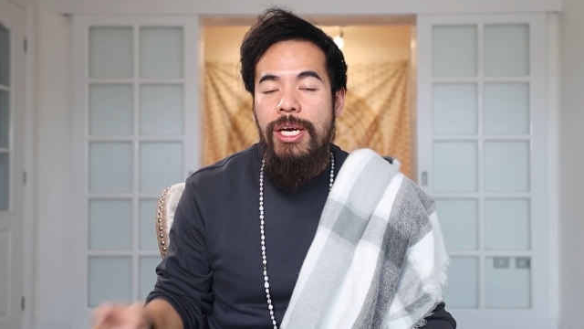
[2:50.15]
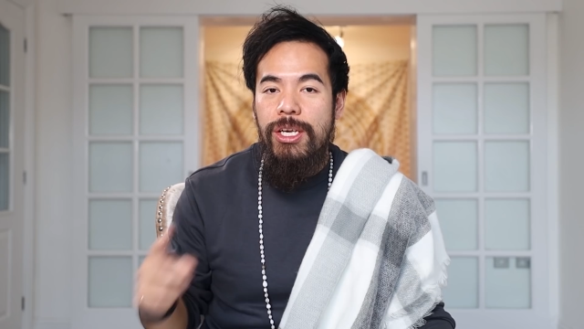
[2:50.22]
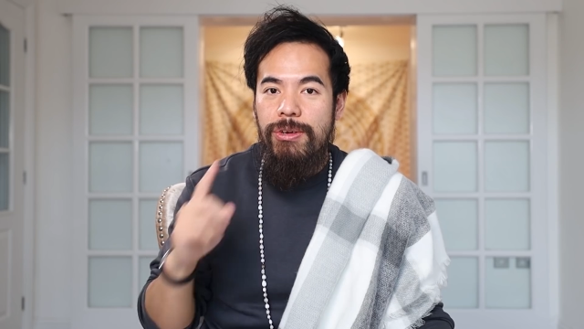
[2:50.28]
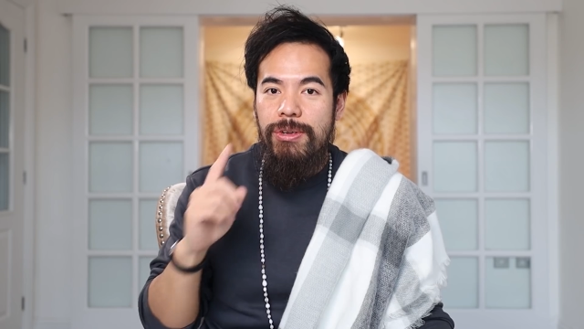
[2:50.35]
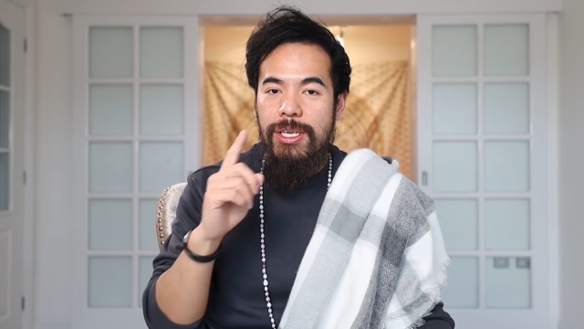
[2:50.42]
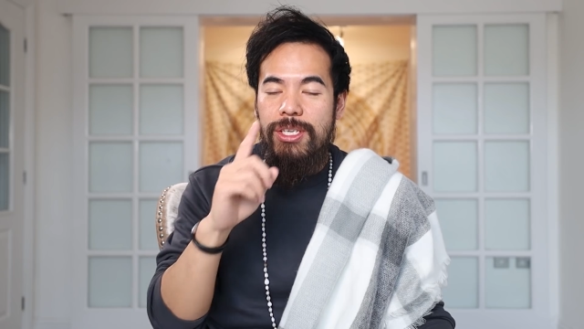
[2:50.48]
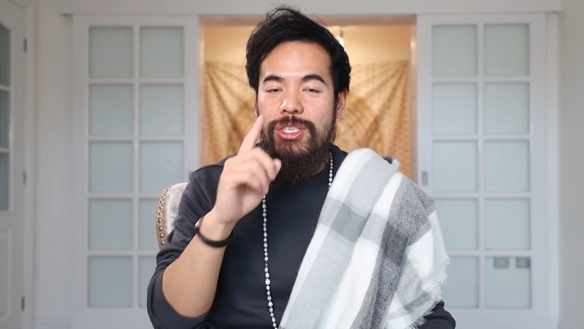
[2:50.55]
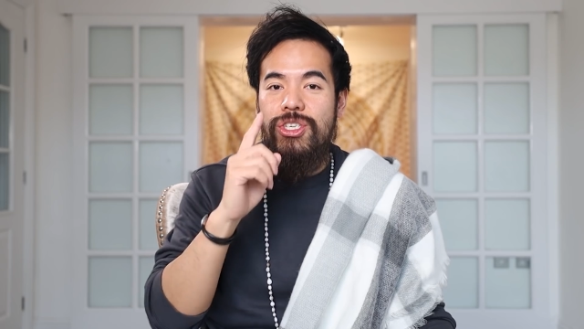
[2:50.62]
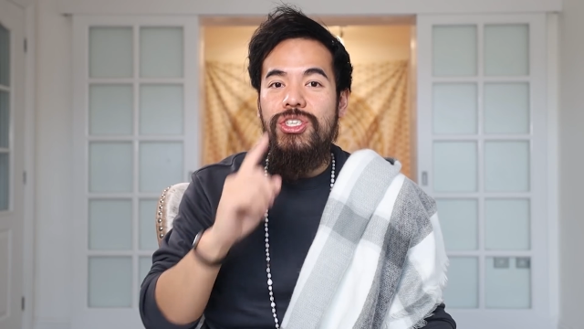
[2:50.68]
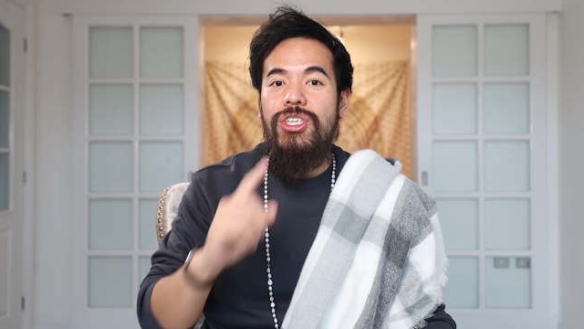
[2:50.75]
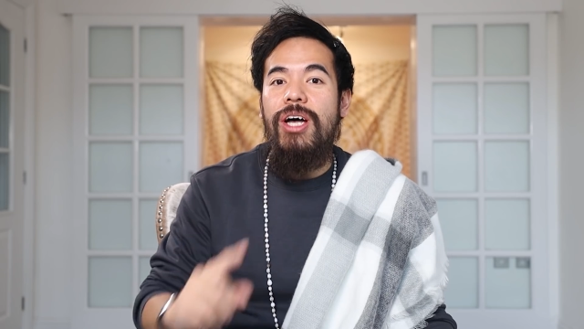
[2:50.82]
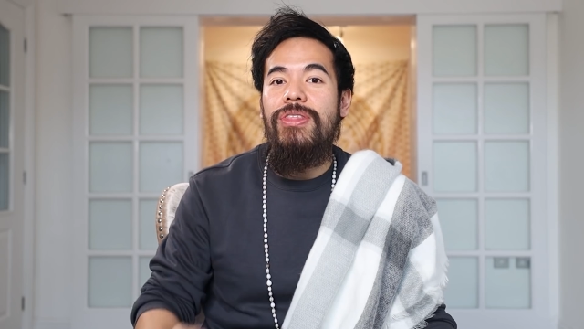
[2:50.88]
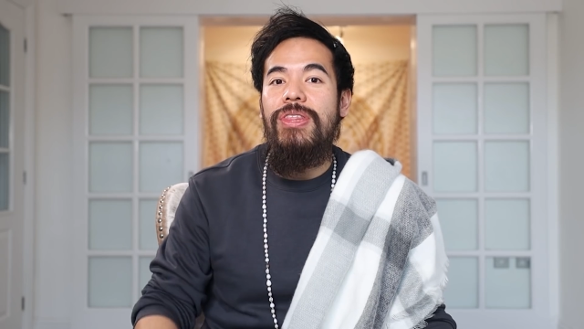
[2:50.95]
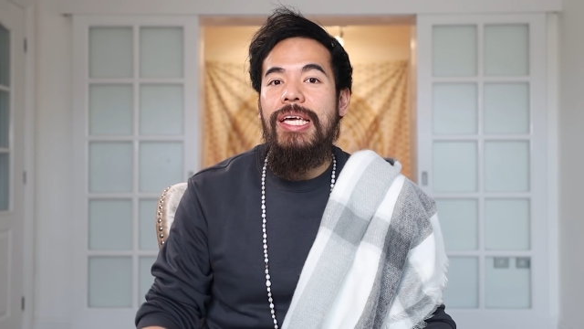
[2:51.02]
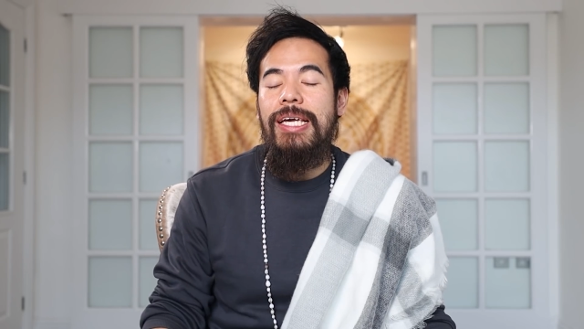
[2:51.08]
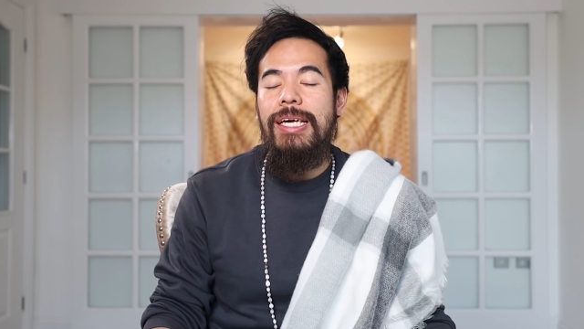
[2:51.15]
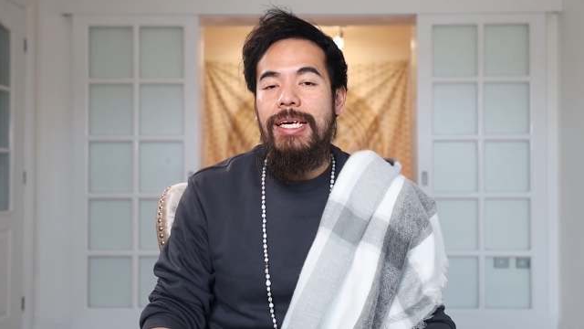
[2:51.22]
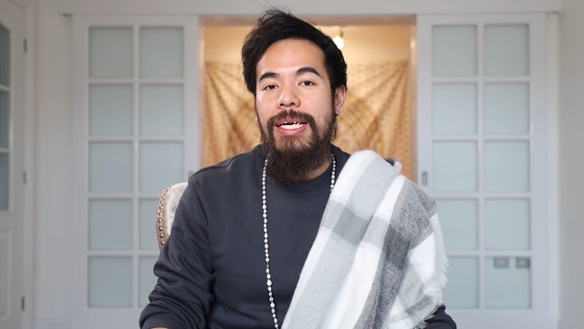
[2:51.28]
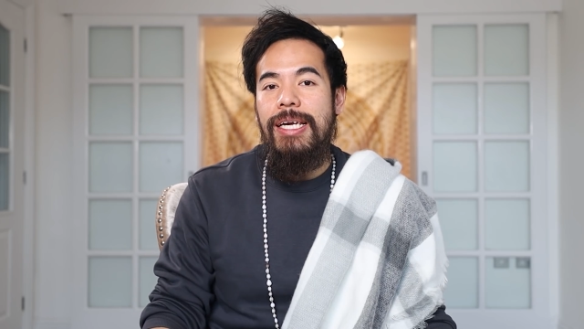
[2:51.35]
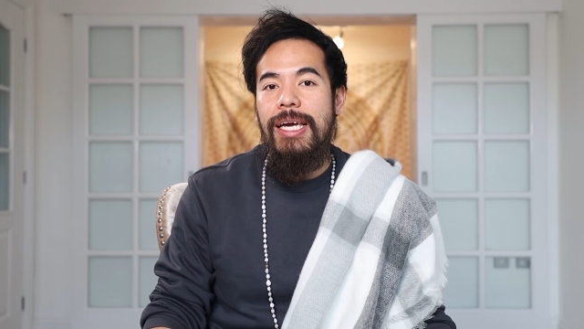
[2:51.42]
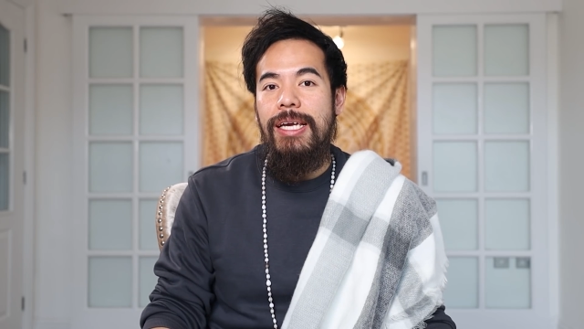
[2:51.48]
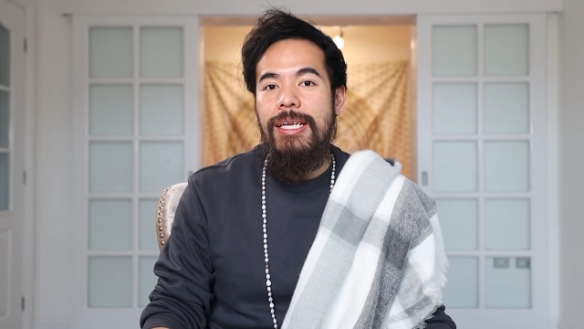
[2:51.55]
you need to start thinking
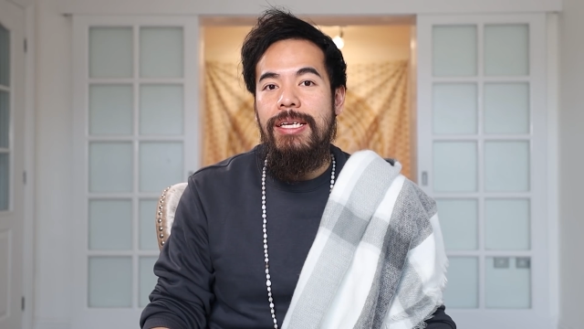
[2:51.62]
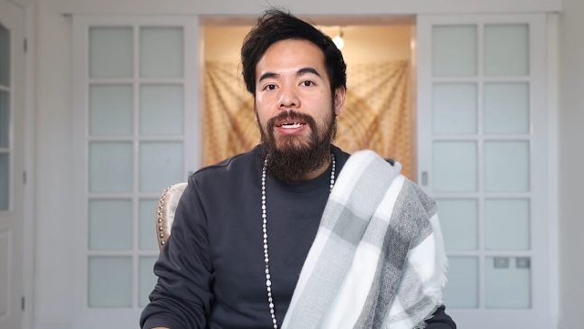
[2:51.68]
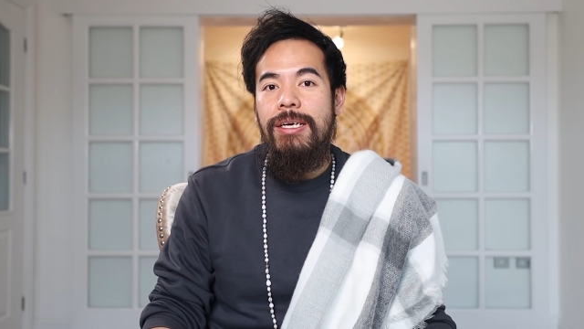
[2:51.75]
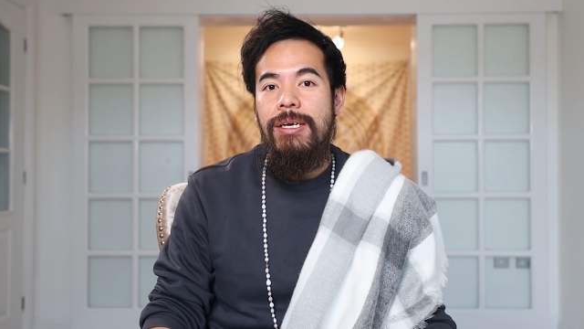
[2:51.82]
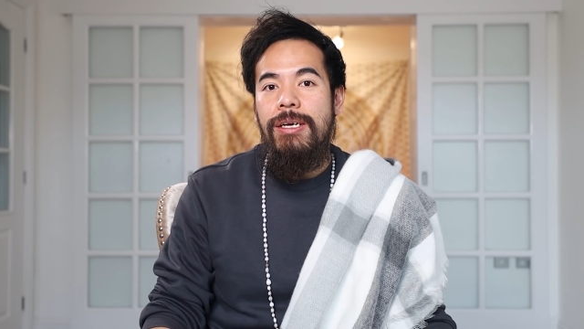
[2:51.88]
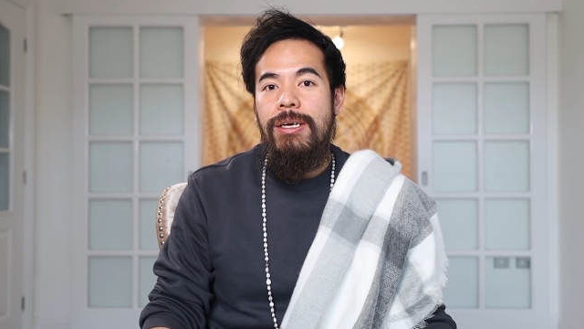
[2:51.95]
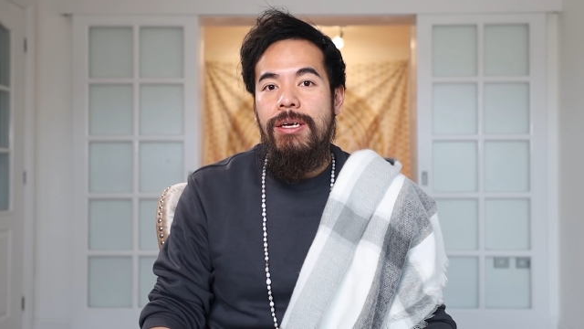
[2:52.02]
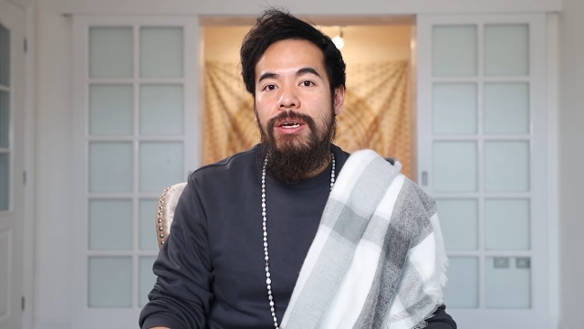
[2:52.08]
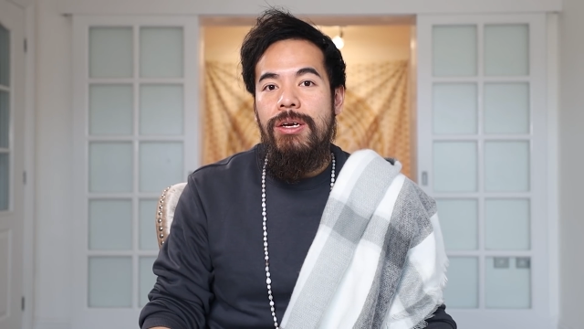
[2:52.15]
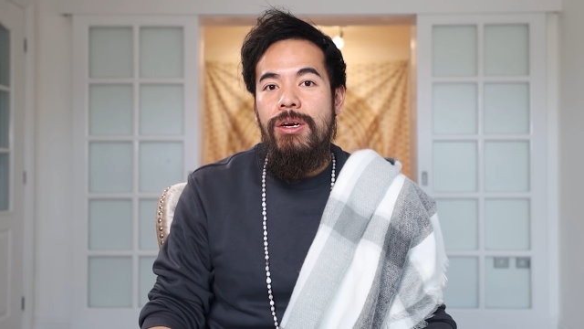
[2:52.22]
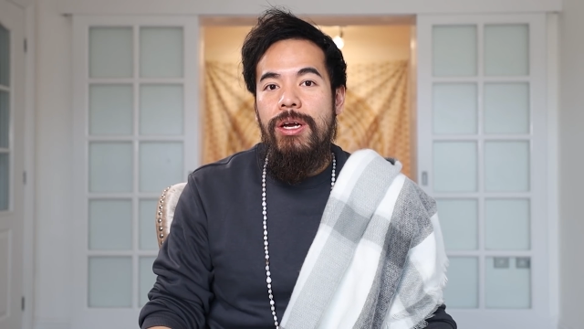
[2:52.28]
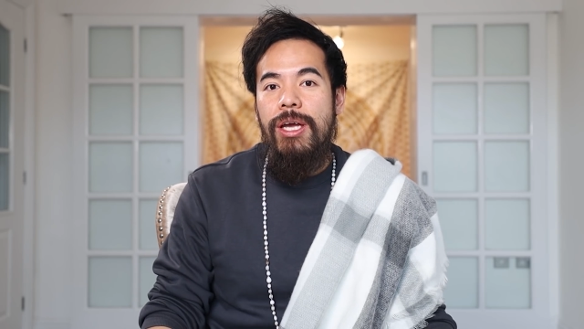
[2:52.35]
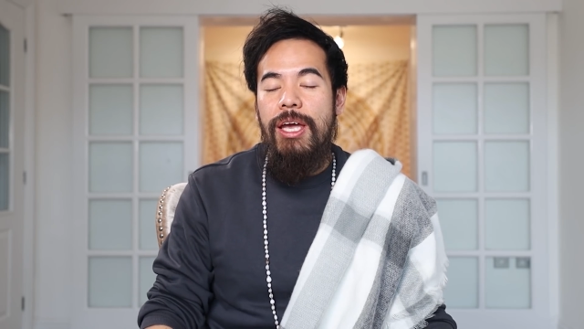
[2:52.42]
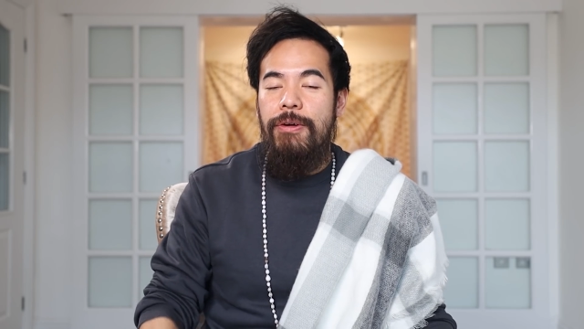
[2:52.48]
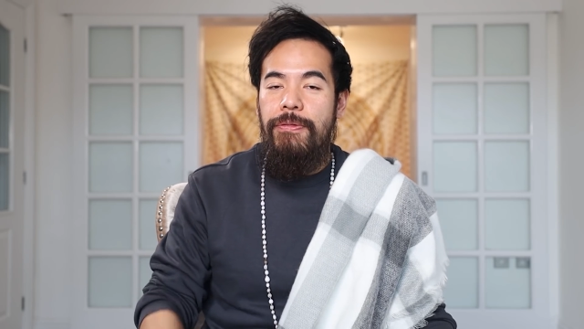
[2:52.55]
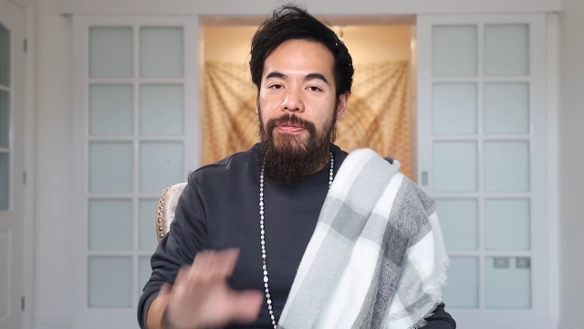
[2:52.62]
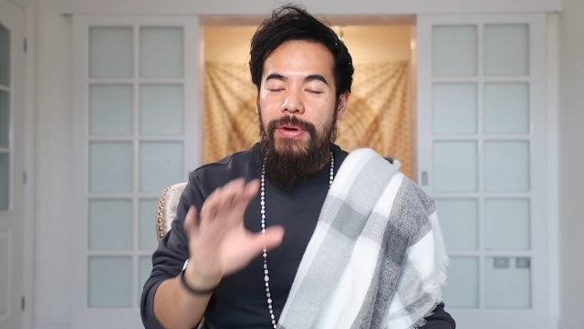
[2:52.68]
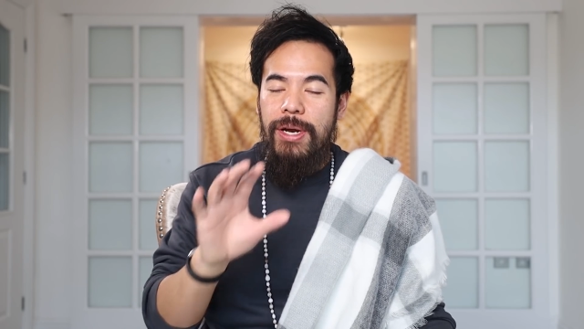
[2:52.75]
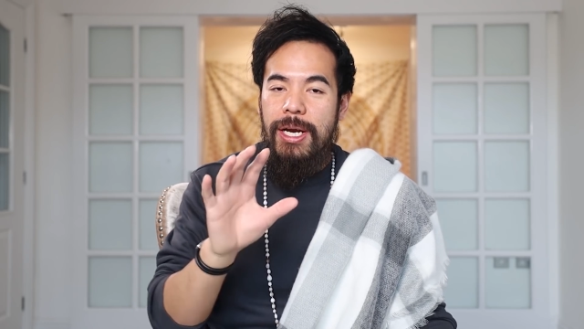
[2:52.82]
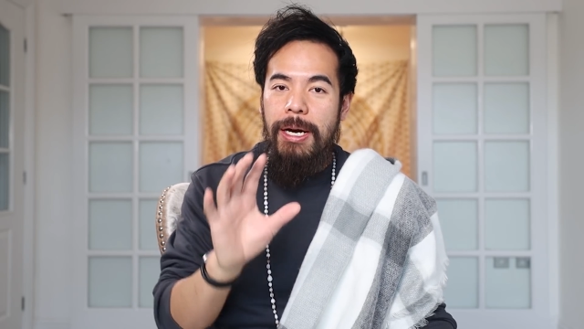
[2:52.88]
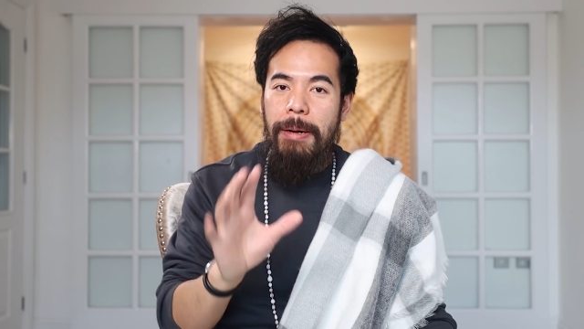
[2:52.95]
again. If